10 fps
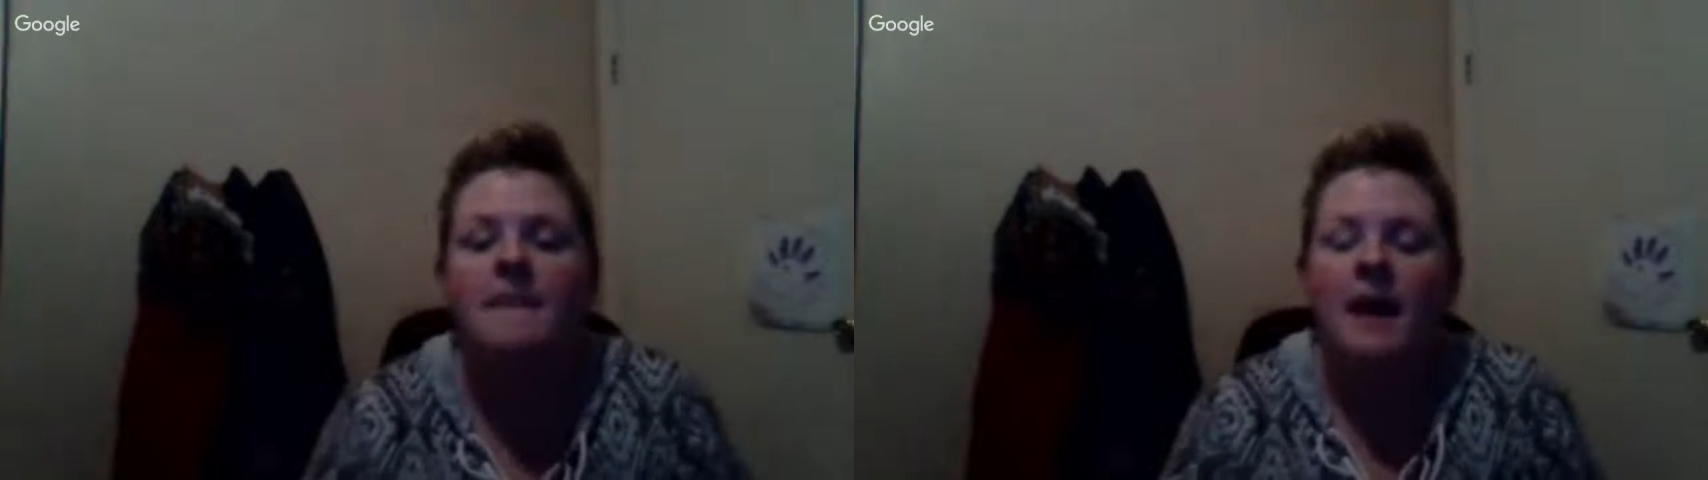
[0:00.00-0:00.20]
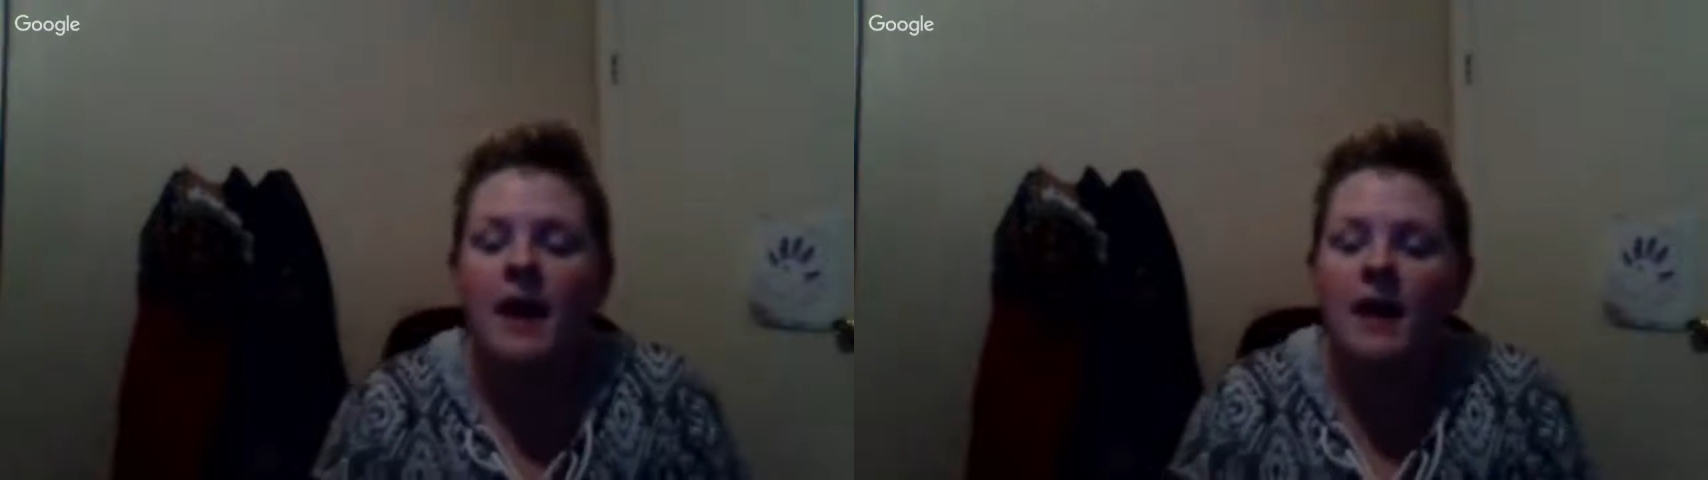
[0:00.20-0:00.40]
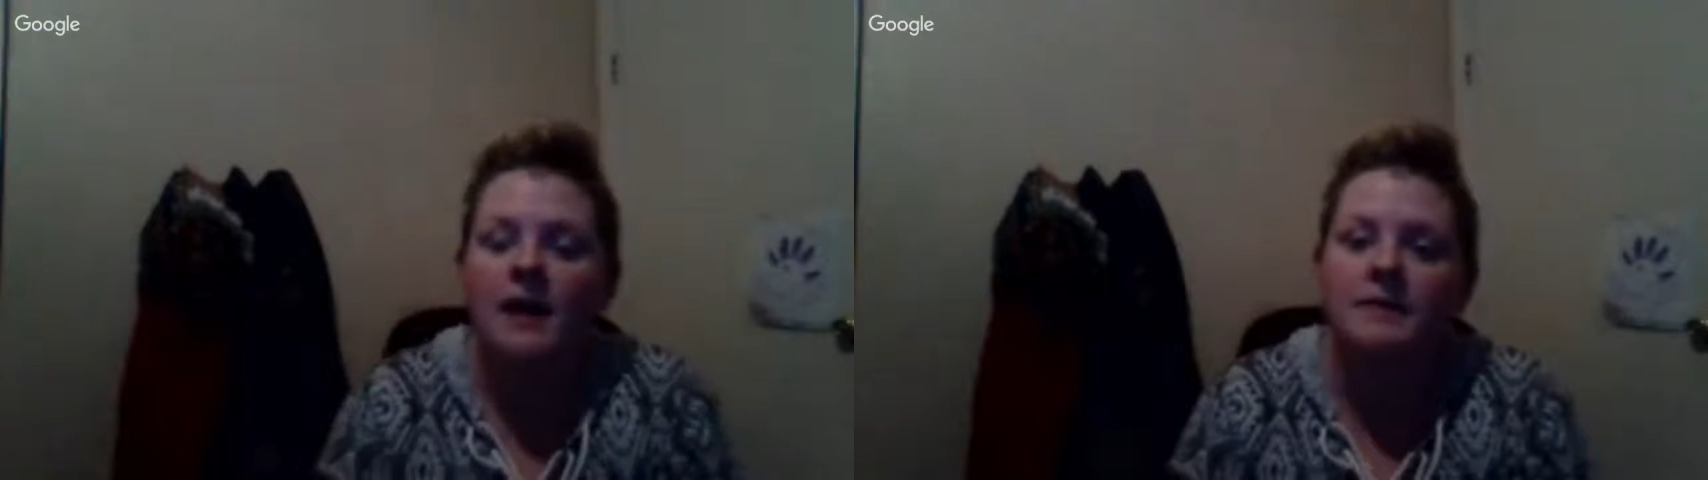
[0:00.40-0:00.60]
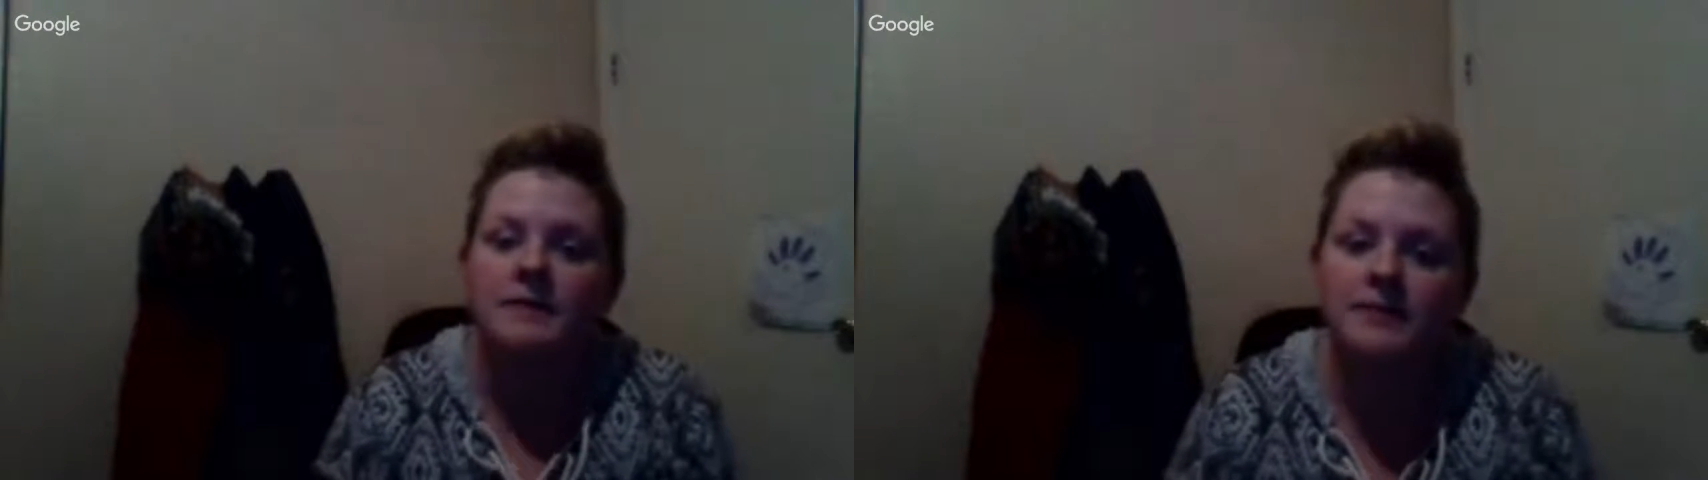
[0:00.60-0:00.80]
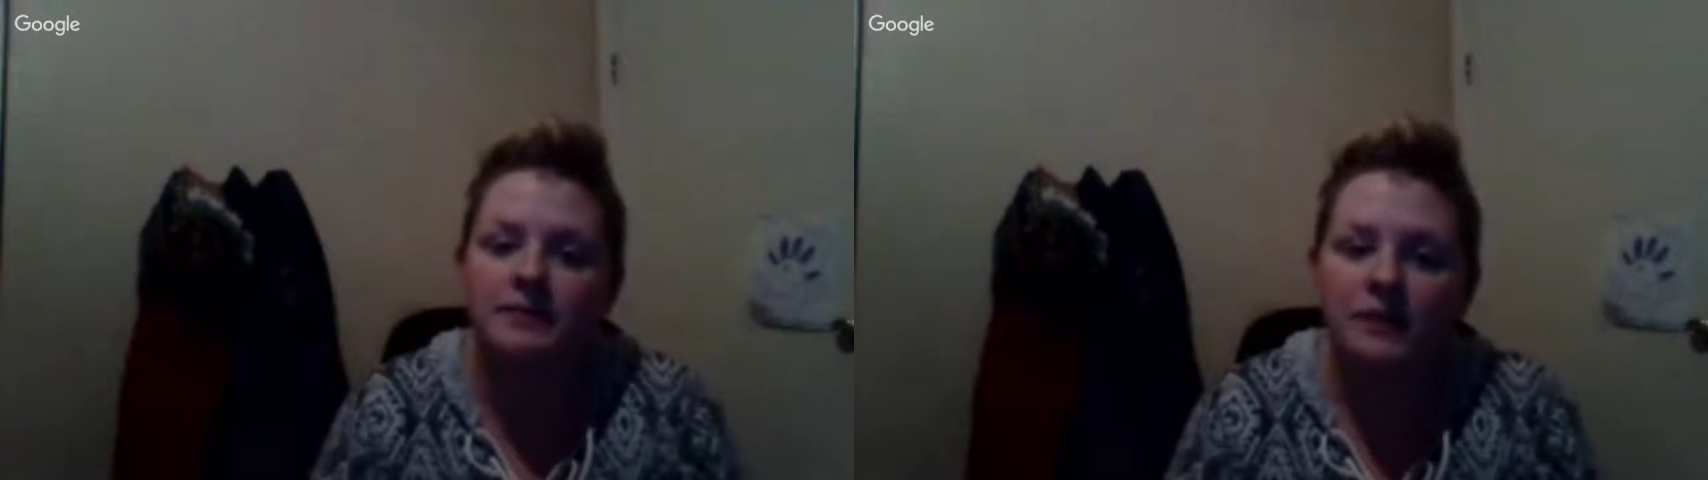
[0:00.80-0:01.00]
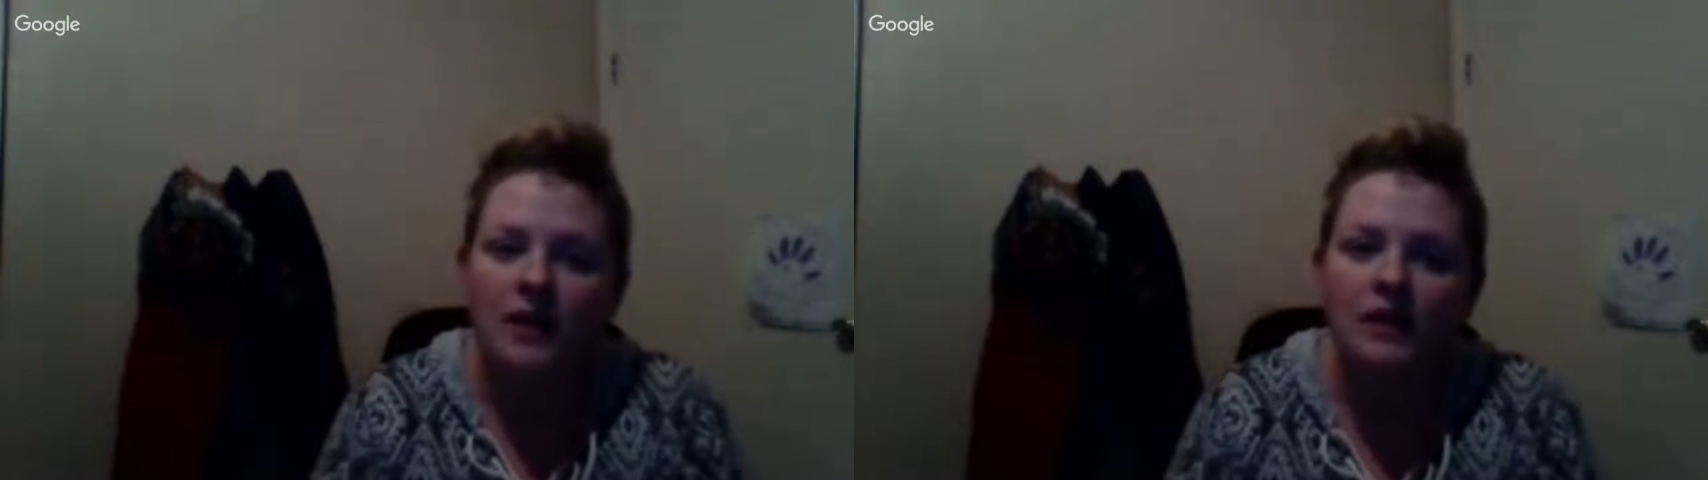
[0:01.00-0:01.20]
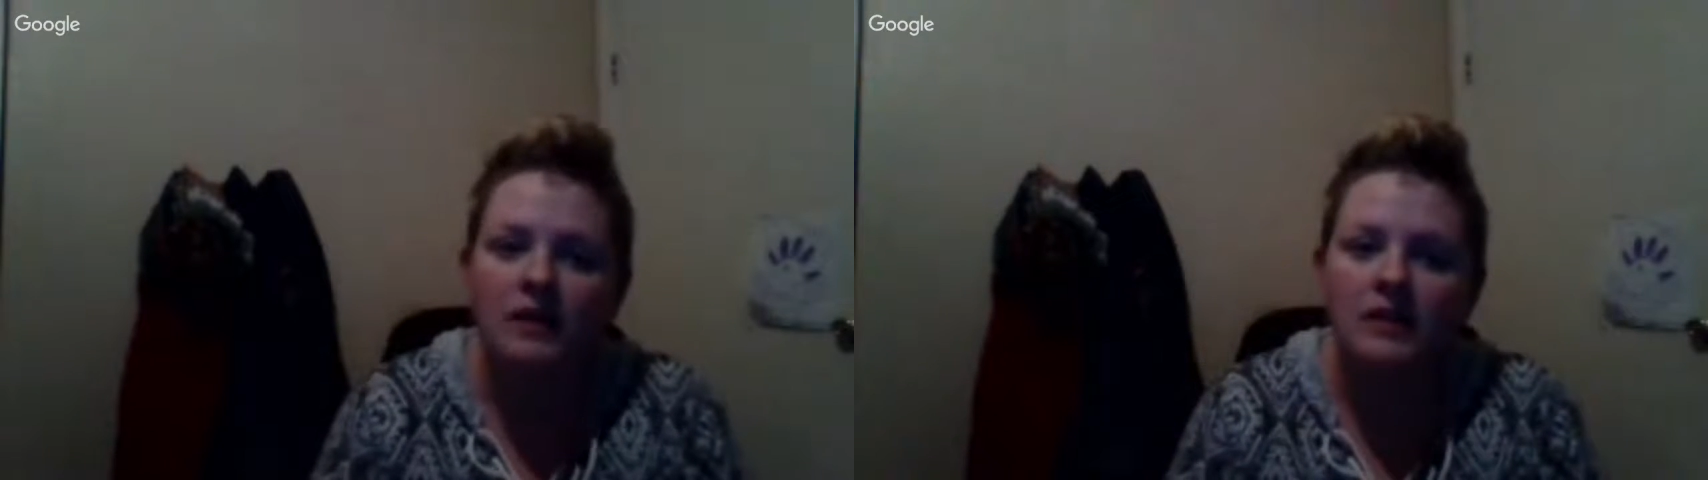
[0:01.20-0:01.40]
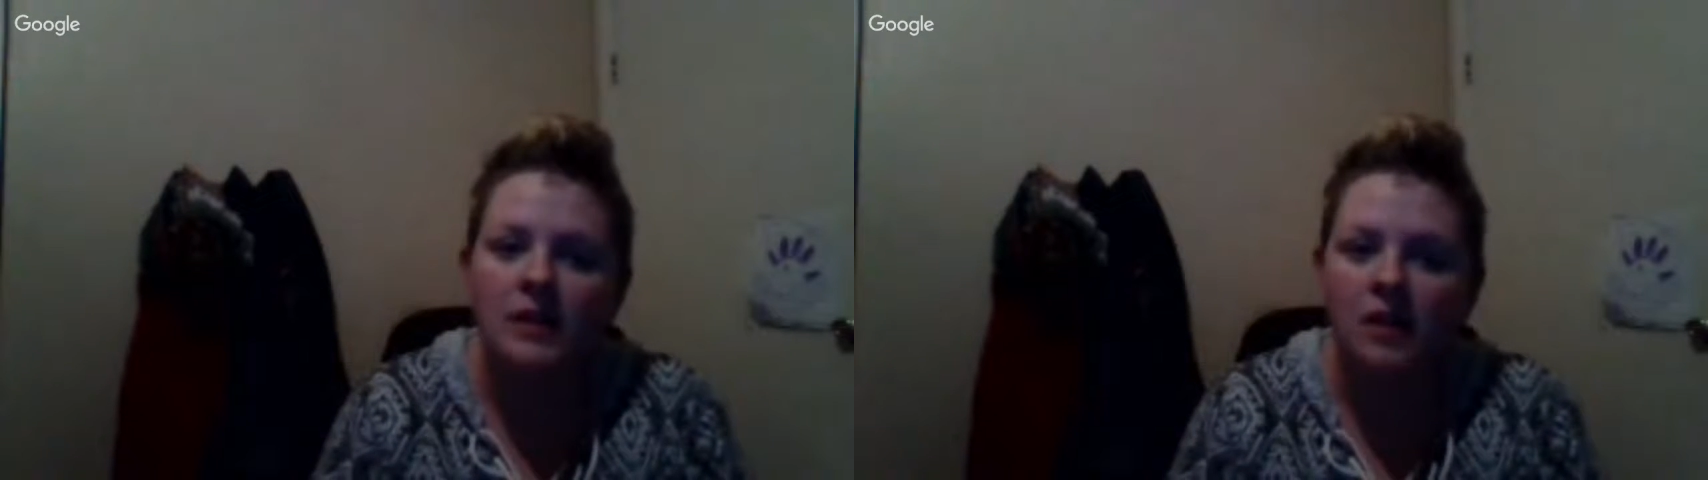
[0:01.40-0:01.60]
So there
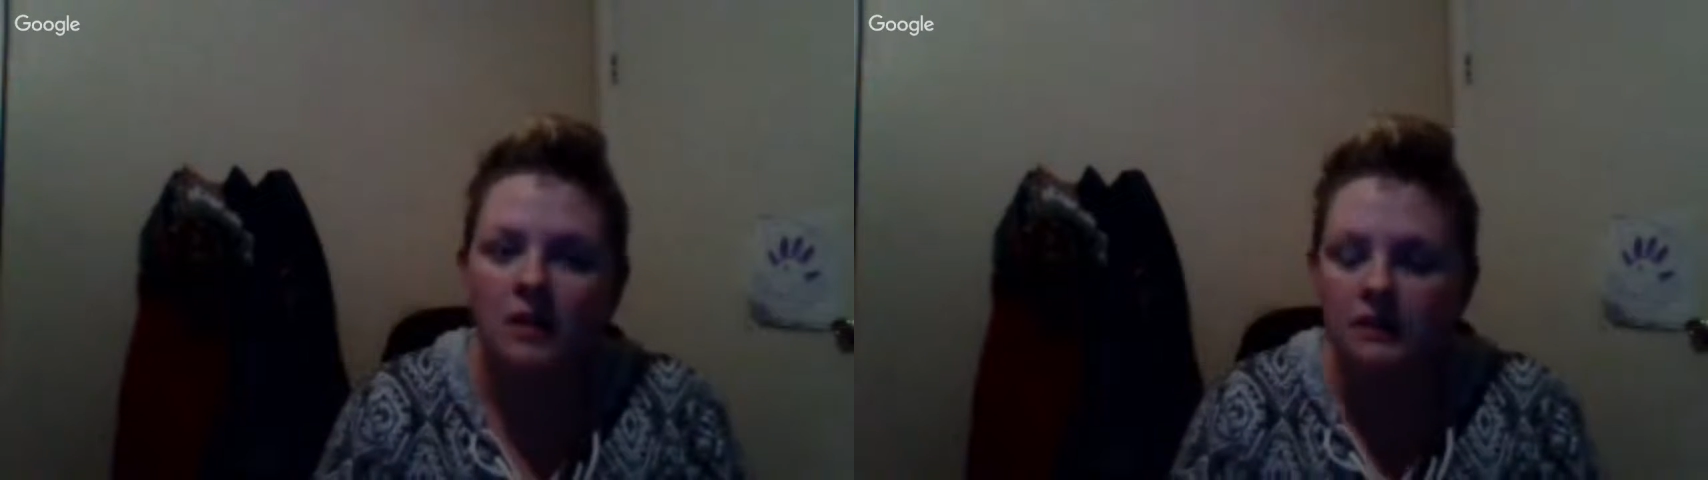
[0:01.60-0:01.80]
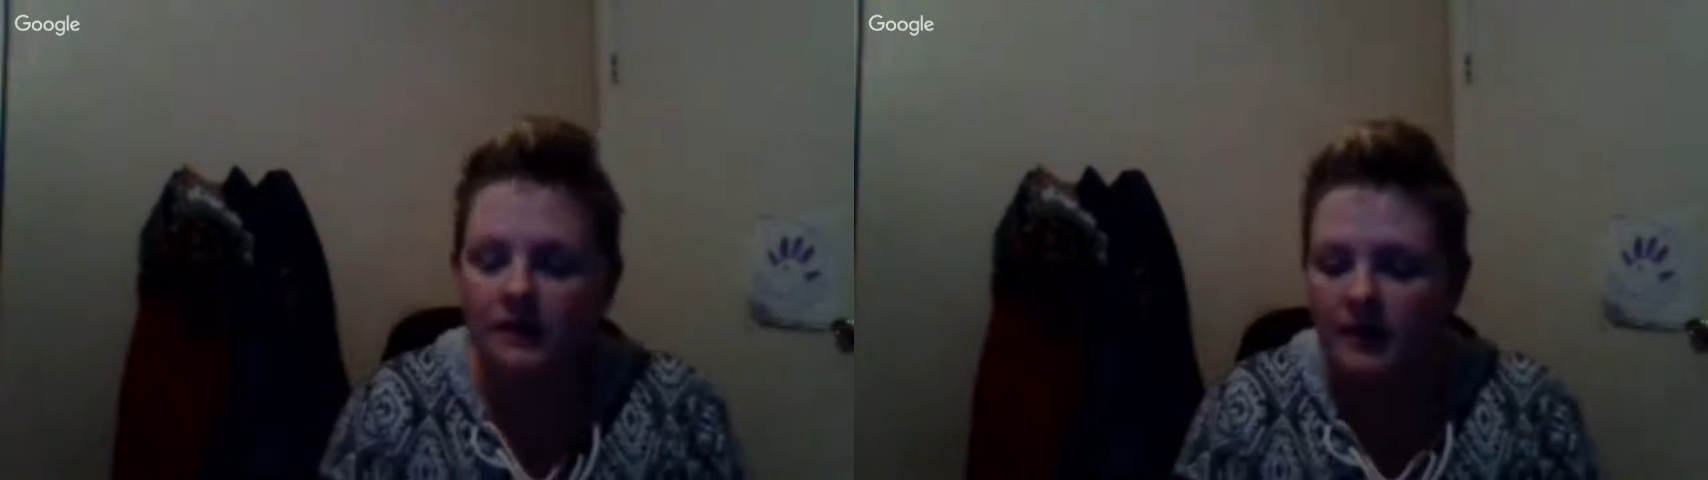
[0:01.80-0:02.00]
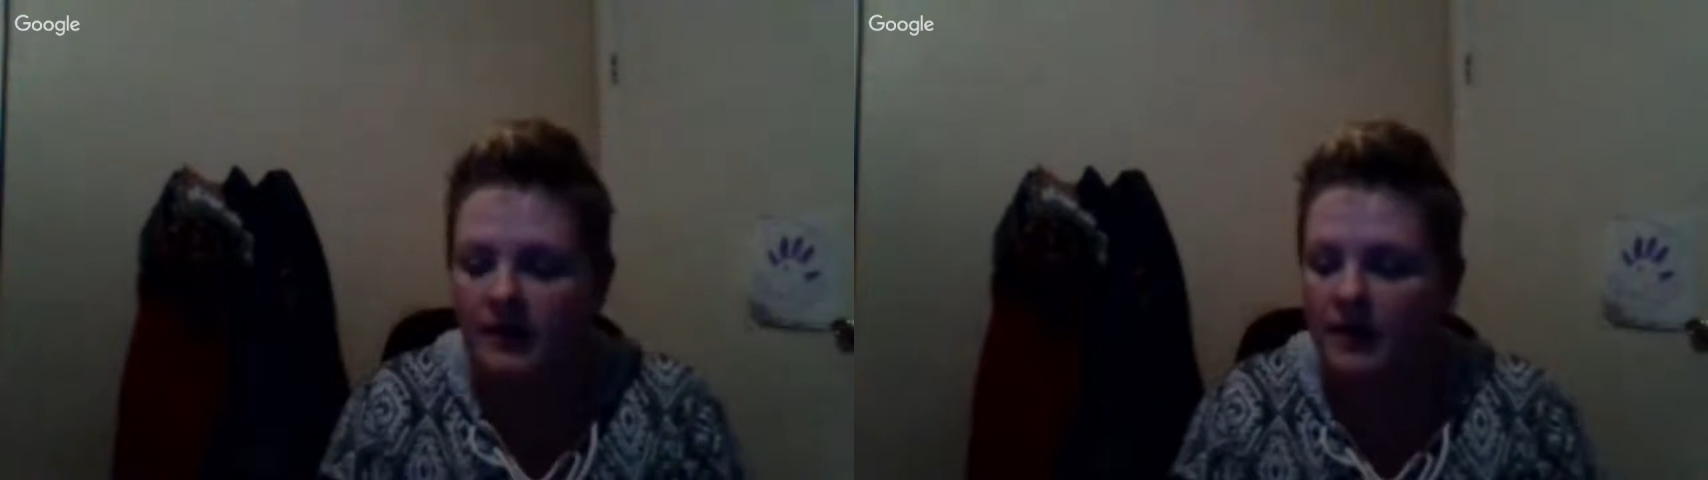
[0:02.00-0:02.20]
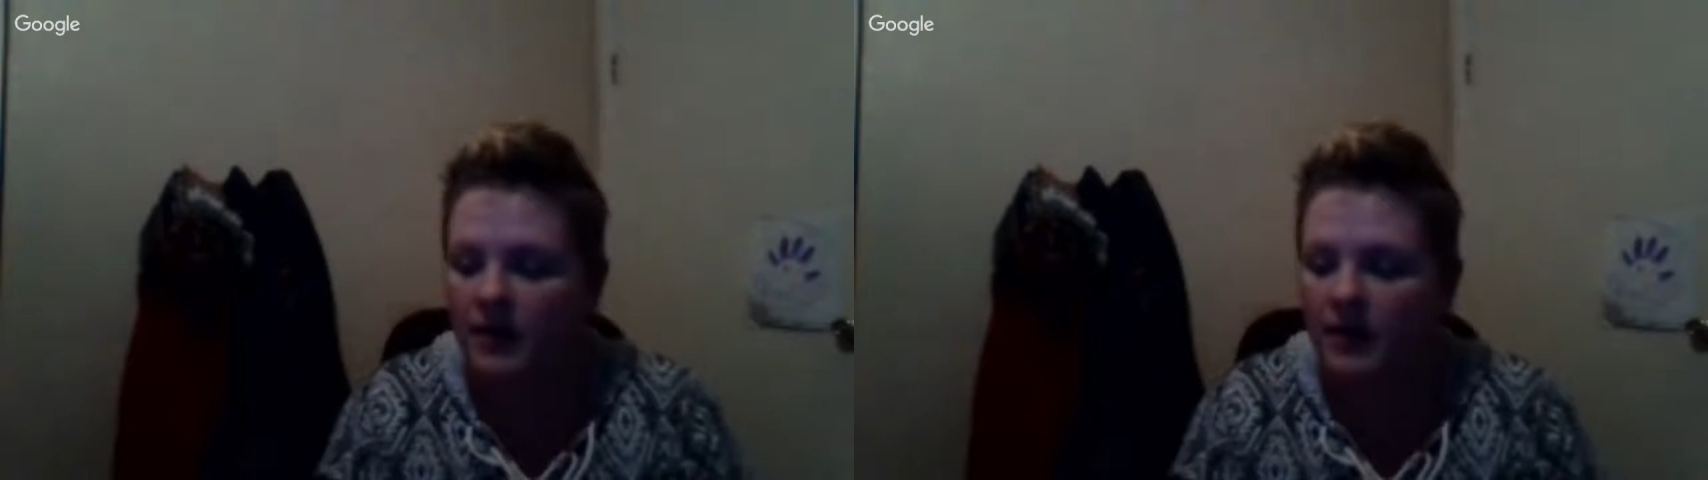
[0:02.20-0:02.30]
are other uses for